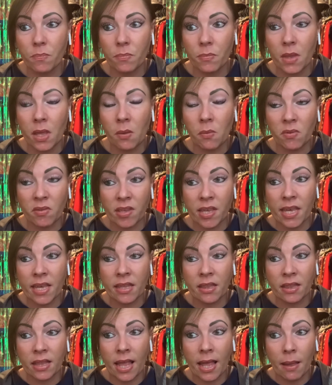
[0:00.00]
He was
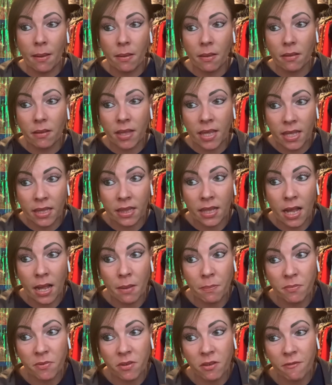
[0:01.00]
kidnapped
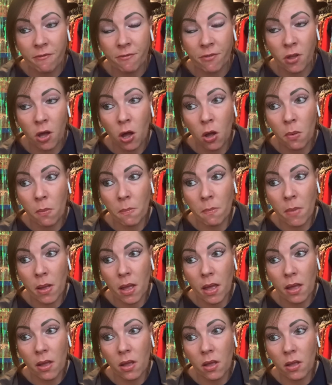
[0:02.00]
from
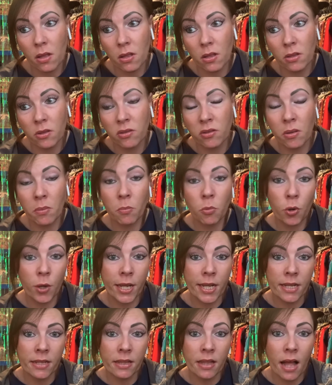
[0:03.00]
Des
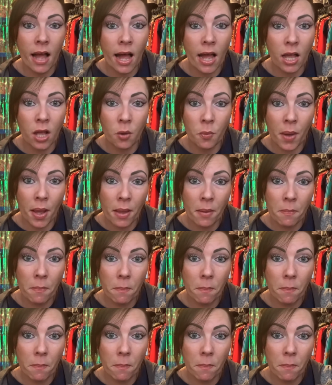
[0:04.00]
Moines, Iowa.